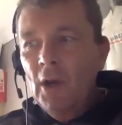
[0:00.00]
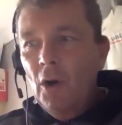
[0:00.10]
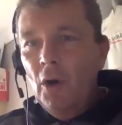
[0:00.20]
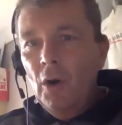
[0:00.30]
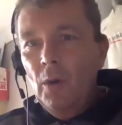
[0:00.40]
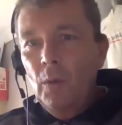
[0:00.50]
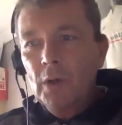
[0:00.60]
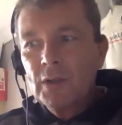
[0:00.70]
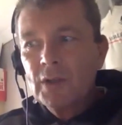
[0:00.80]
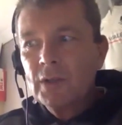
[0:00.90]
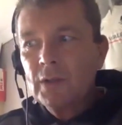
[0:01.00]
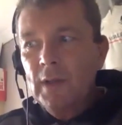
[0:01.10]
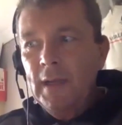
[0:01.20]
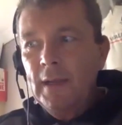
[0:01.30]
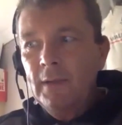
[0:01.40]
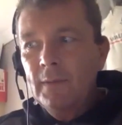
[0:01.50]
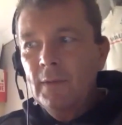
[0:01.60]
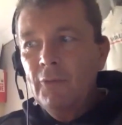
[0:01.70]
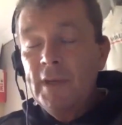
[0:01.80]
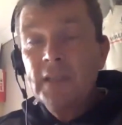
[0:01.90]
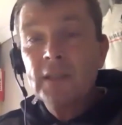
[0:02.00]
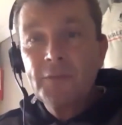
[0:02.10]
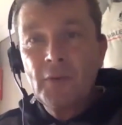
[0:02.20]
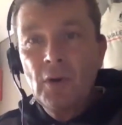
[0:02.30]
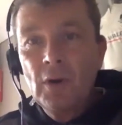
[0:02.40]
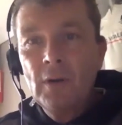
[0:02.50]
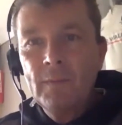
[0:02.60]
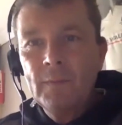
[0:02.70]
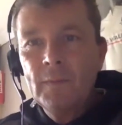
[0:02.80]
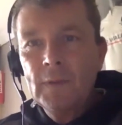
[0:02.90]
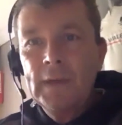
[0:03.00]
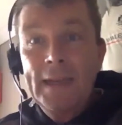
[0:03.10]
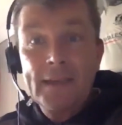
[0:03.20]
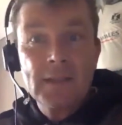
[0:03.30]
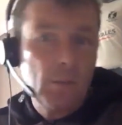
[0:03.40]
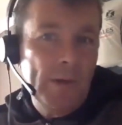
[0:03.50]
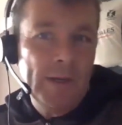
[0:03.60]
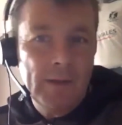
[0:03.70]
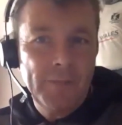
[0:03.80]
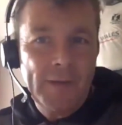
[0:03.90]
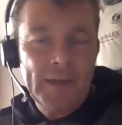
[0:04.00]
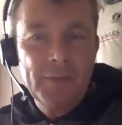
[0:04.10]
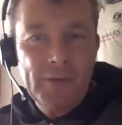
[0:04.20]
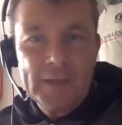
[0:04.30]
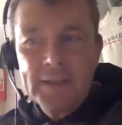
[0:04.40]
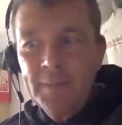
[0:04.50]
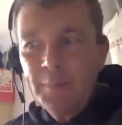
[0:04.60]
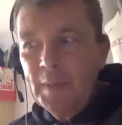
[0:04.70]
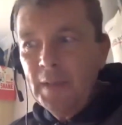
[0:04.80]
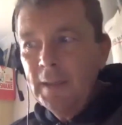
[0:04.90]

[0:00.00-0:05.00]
or what's the reasons for Leinster winning the final, for example,